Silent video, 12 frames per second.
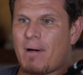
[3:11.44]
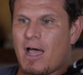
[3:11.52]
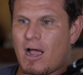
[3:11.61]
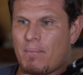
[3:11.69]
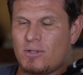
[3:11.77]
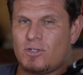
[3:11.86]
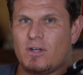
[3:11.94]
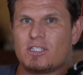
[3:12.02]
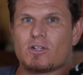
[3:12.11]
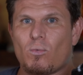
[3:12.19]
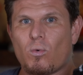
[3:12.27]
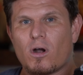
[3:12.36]
buying opportunity.
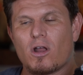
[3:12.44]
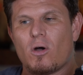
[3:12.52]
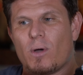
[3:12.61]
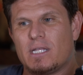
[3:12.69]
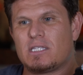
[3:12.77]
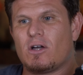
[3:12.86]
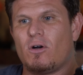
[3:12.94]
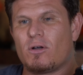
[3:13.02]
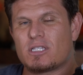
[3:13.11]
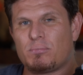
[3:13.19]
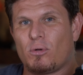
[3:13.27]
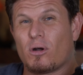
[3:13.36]
So we're going to go
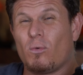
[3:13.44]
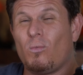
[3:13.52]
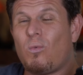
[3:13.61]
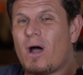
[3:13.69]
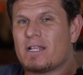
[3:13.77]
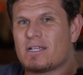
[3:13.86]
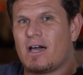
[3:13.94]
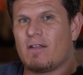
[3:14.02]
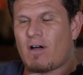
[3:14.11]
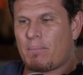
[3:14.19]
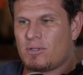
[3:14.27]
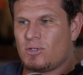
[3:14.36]
explore what kind
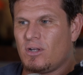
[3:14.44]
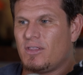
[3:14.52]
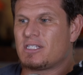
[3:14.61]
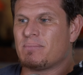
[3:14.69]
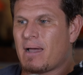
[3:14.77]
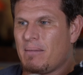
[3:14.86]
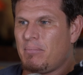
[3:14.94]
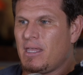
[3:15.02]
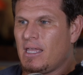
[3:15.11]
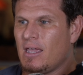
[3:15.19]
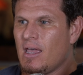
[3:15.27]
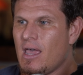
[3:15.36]
of opportunity this might
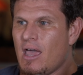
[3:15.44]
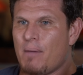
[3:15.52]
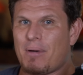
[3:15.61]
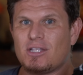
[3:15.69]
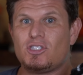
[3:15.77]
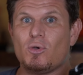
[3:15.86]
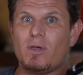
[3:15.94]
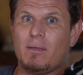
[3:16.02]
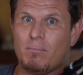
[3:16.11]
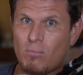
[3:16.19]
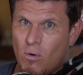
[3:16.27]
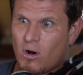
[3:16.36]
be by
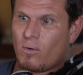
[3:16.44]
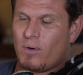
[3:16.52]
doing more